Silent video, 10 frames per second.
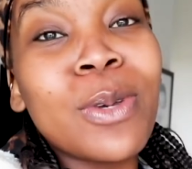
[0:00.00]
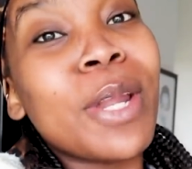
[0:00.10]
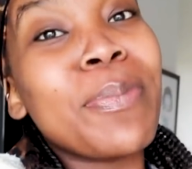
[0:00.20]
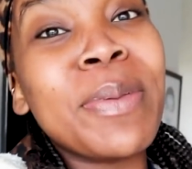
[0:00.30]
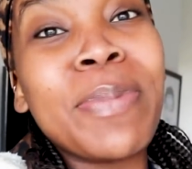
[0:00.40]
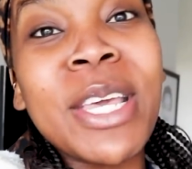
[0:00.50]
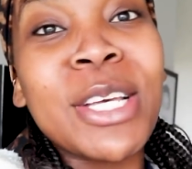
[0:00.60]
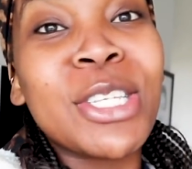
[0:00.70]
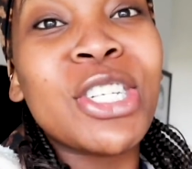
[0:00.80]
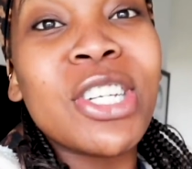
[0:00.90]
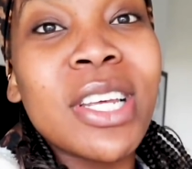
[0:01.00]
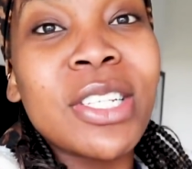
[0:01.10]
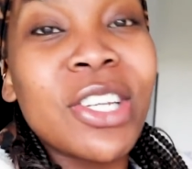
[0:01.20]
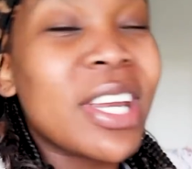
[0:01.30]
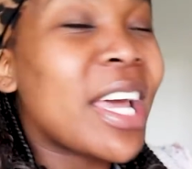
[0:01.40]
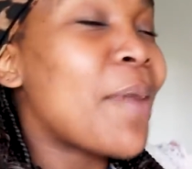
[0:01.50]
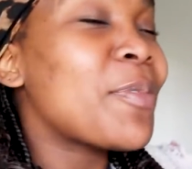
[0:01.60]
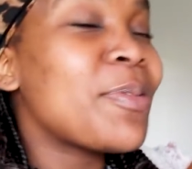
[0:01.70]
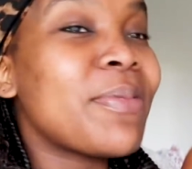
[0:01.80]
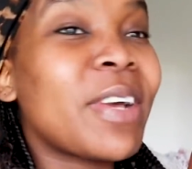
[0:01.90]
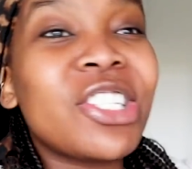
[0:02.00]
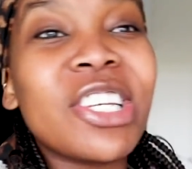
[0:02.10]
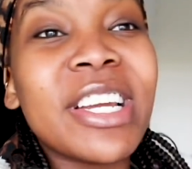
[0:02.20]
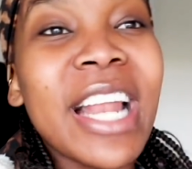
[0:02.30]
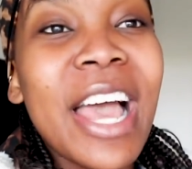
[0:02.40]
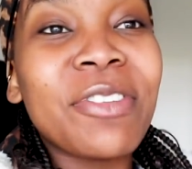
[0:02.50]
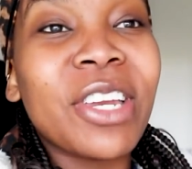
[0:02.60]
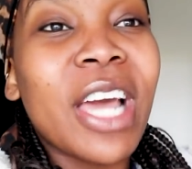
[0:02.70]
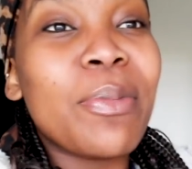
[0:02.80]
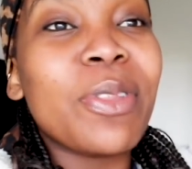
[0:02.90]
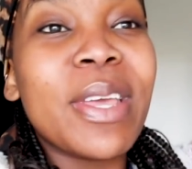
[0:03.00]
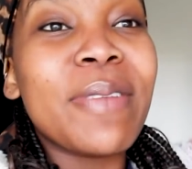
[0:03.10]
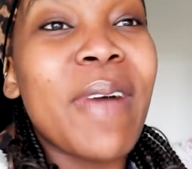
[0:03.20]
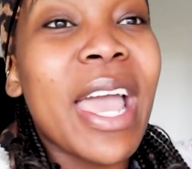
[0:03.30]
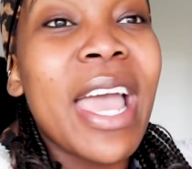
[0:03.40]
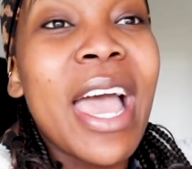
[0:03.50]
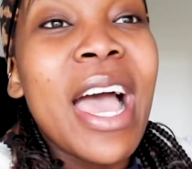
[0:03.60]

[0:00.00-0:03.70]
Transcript: We're going to be being a student, you're going to come with me in my student life, you're going to come with me in my